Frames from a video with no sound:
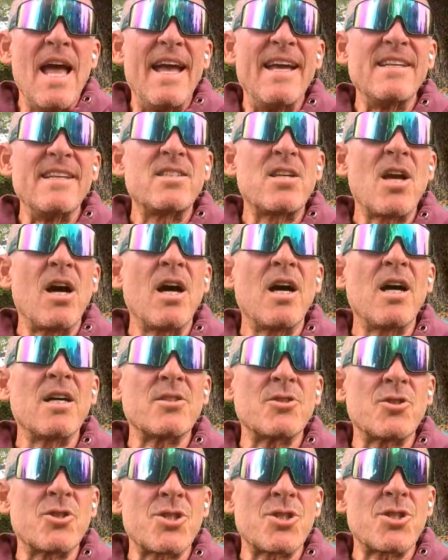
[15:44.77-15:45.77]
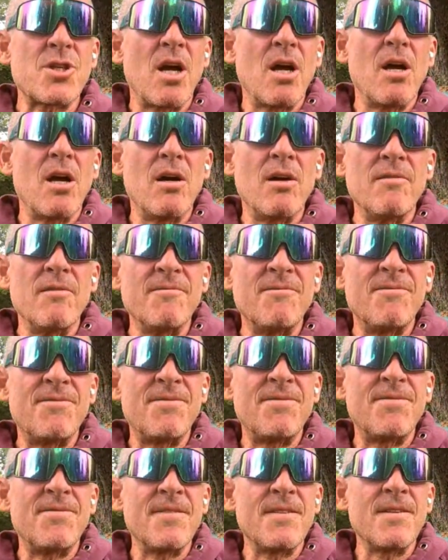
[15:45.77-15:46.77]
a touch of
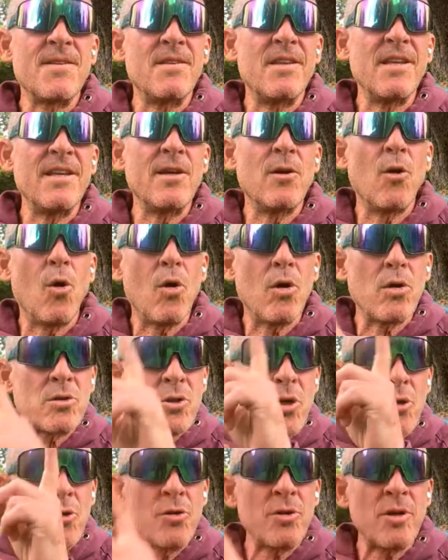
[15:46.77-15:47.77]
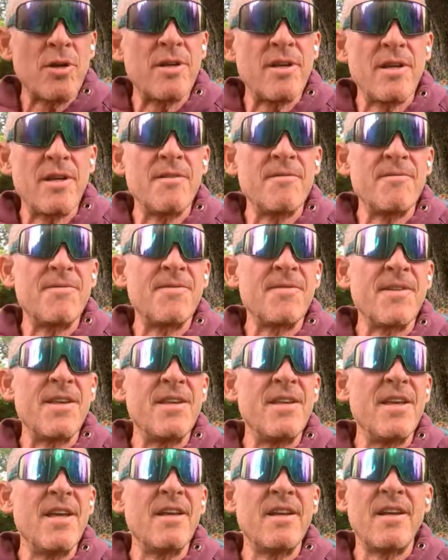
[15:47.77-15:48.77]
the alternative
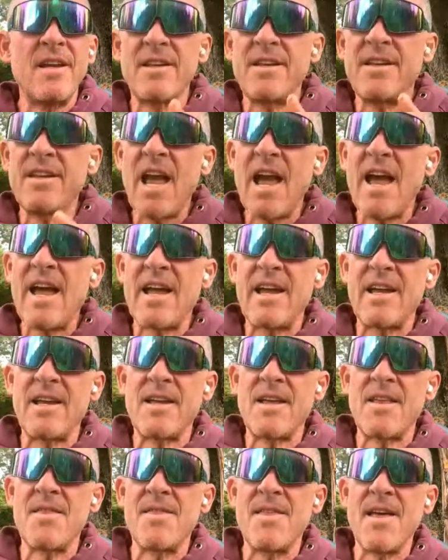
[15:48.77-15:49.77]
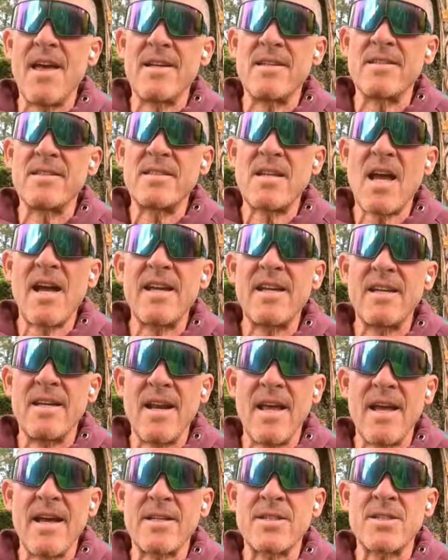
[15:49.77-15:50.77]
yin and yang that
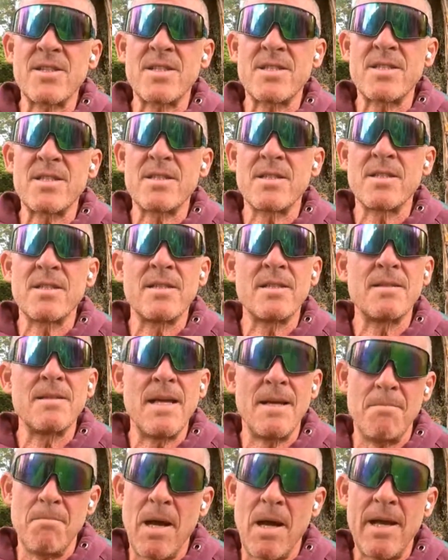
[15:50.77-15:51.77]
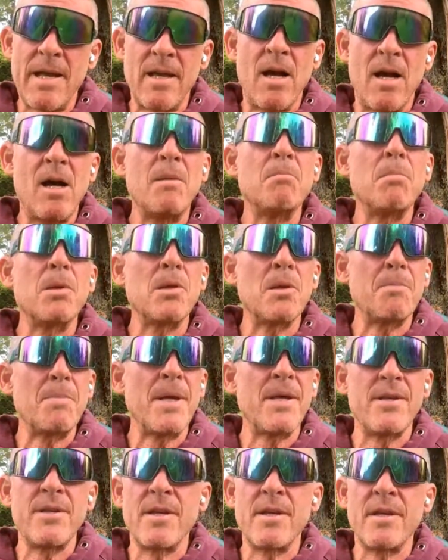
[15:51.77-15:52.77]
TitanX, in my humble
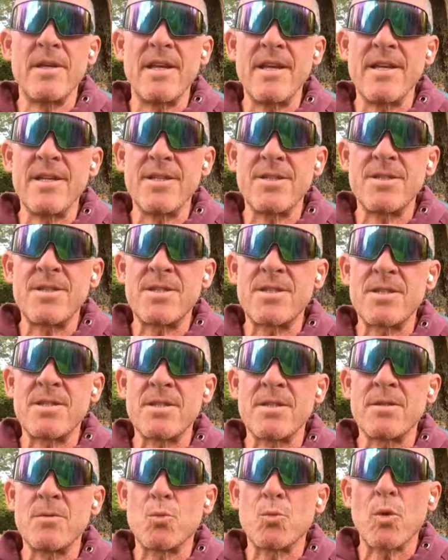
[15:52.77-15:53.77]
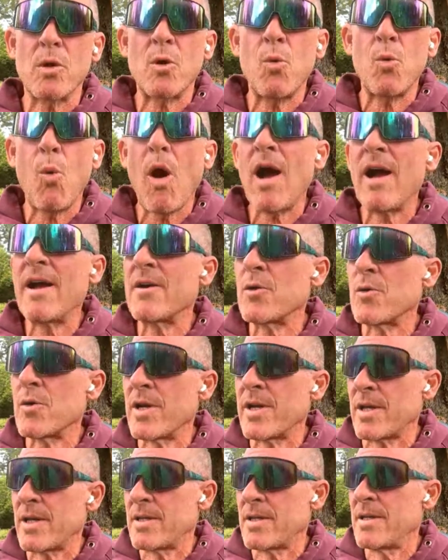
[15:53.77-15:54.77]
opinion, is
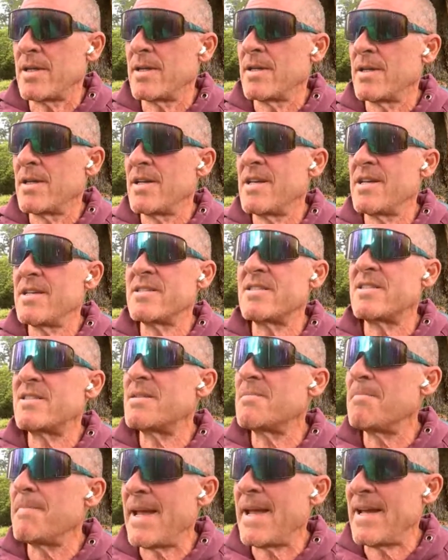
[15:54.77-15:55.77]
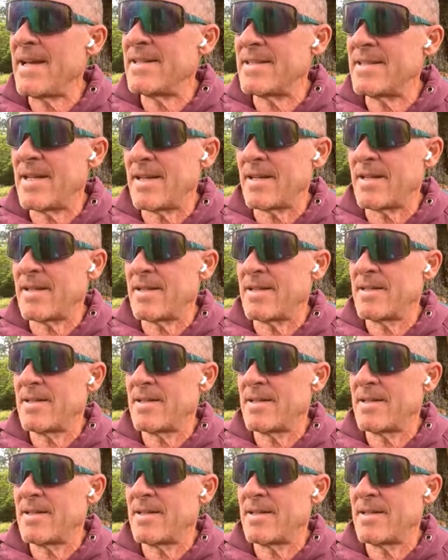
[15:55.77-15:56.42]
requiring, is demanding.